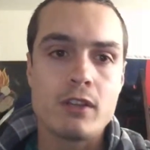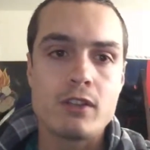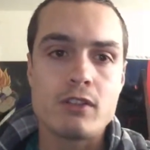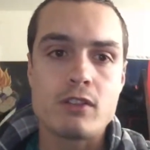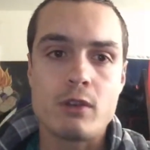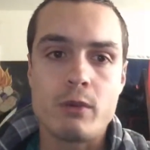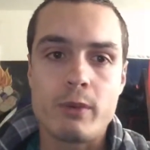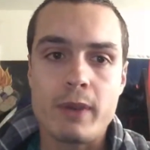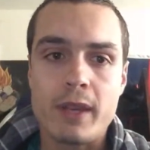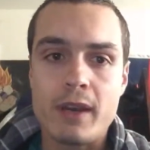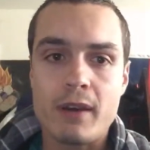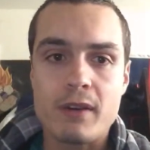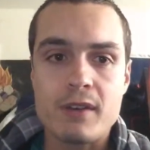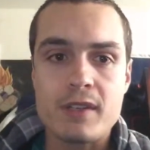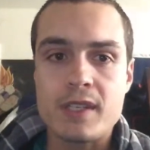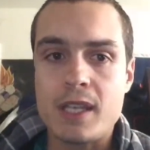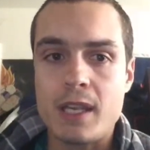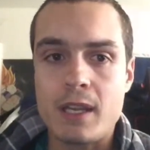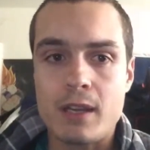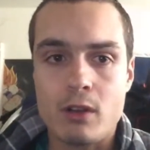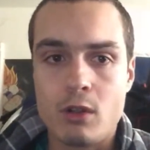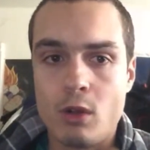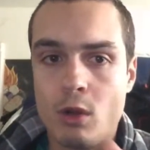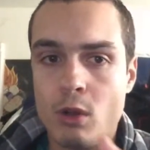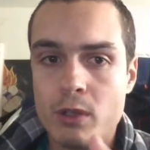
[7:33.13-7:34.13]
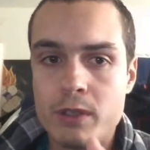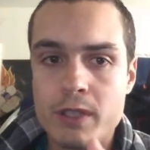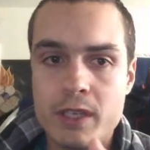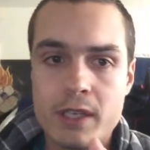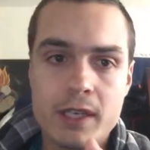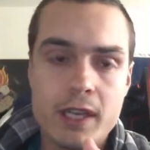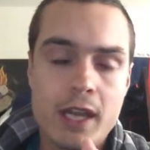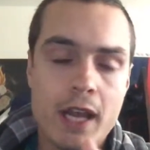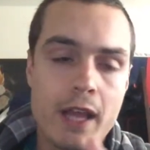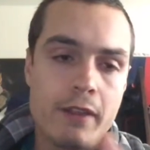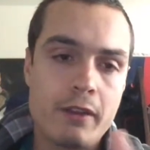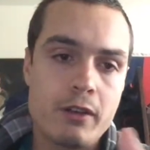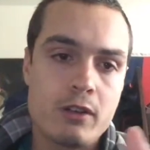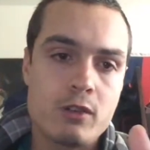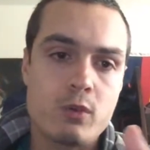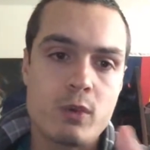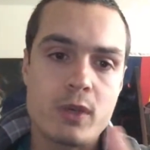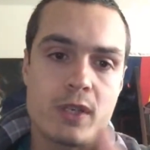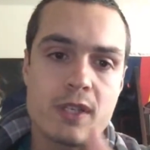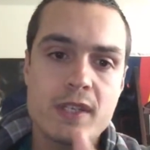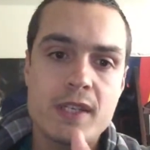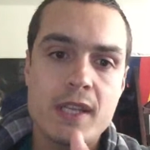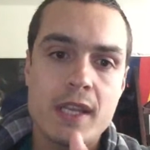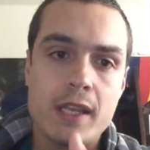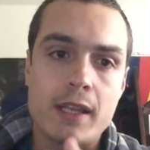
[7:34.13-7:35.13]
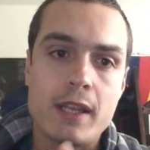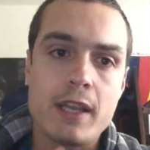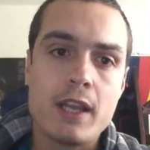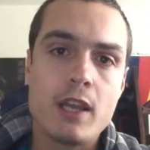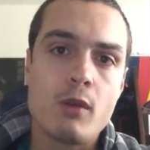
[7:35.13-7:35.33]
So we are seeing golden colors, which